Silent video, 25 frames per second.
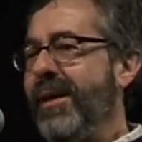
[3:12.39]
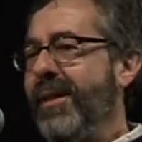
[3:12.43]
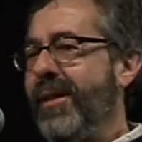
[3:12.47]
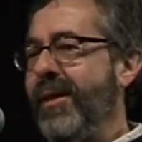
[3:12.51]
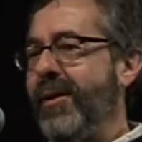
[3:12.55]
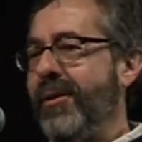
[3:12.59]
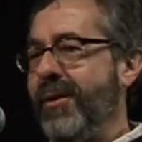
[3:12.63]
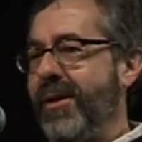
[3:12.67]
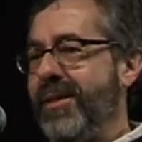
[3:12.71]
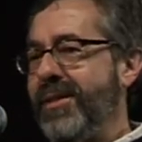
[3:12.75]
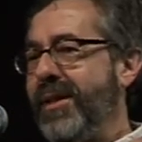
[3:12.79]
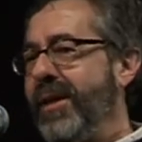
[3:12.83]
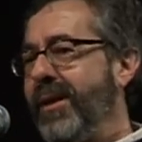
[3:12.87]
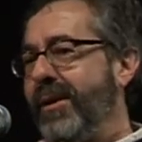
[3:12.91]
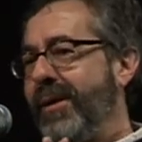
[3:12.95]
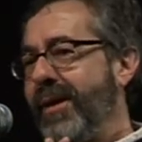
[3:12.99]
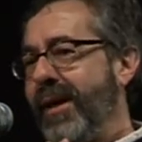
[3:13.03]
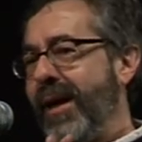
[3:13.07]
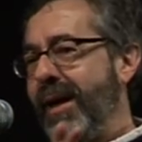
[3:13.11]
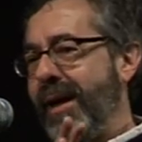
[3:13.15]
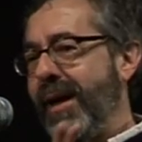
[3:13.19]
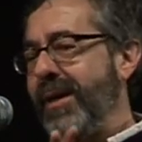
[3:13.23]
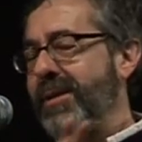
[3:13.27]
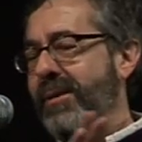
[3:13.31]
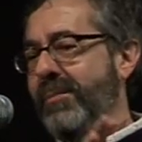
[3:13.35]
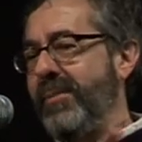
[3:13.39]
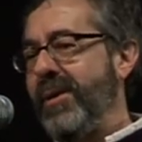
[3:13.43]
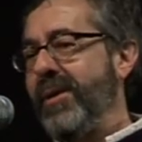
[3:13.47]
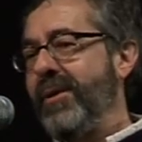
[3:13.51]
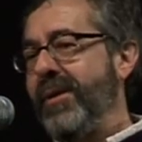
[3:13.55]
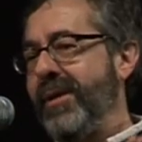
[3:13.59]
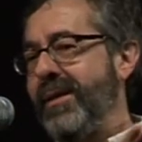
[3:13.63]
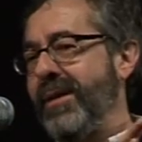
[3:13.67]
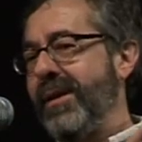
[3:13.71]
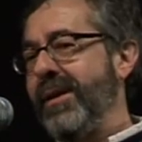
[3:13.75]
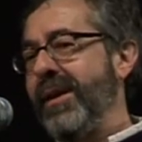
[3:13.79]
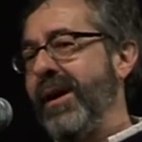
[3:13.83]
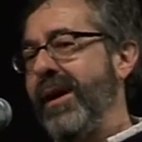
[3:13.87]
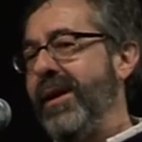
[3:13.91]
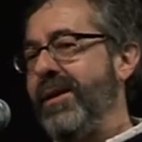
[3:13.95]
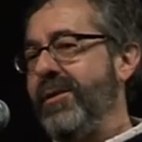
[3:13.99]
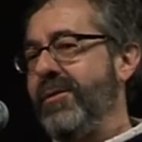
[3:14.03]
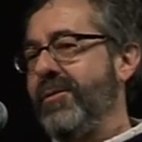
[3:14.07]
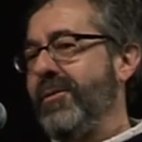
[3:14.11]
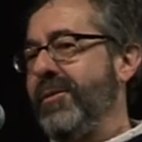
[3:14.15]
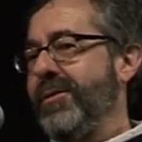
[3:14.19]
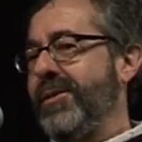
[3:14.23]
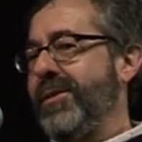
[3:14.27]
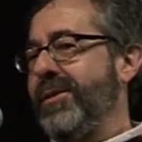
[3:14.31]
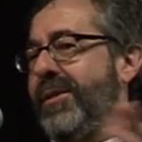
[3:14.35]
that are as as appealing to nine
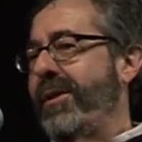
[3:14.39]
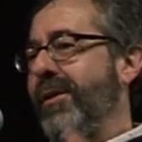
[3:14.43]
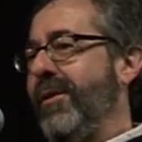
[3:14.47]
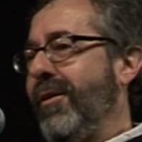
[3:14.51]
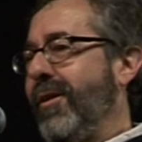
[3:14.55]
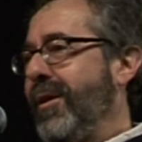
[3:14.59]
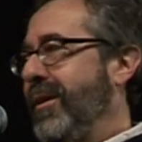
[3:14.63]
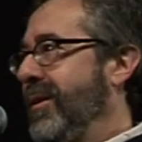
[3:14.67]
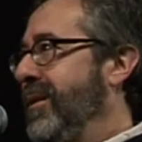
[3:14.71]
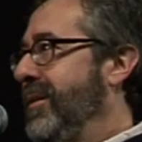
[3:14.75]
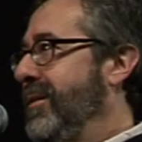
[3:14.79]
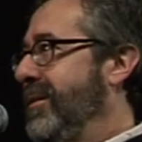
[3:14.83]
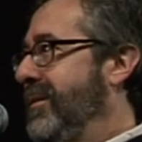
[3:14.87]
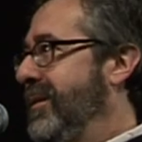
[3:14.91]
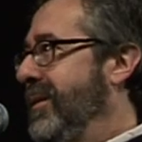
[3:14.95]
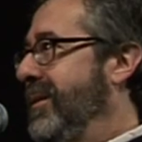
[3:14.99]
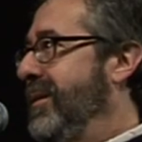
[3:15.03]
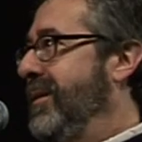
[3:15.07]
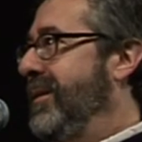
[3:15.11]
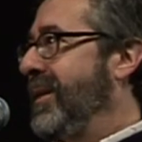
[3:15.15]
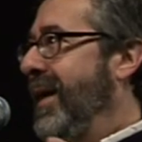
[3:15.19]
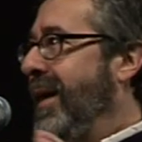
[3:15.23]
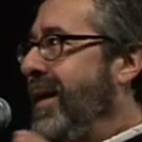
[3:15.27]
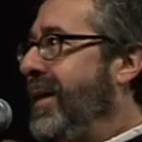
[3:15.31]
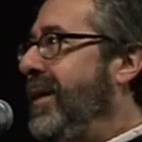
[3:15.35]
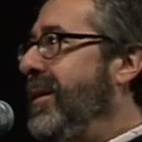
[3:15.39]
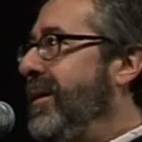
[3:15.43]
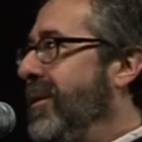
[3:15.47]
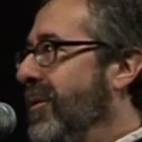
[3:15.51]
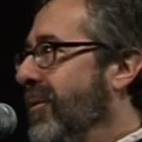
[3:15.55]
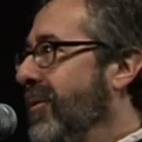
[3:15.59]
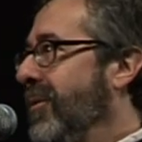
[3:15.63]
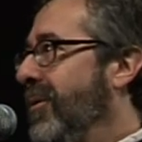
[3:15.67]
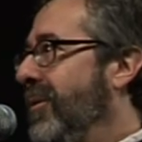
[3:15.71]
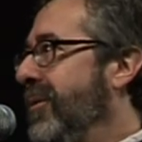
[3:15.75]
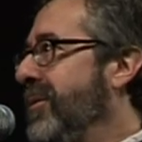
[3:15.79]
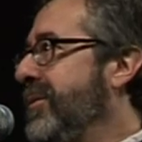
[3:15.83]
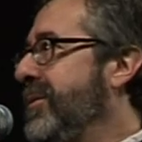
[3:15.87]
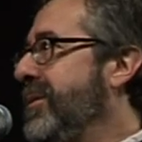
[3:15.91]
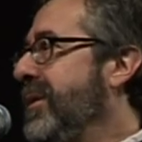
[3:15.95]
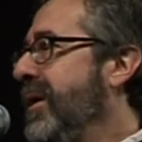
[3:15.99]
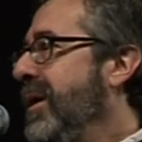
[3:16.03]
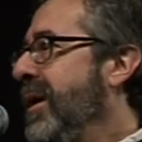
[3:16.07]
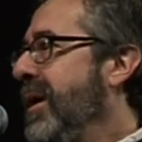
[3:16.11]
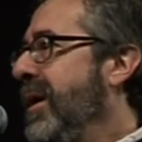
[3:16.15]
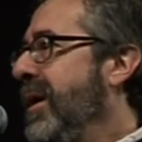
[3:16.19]
year olds as they are to to ninety year olds.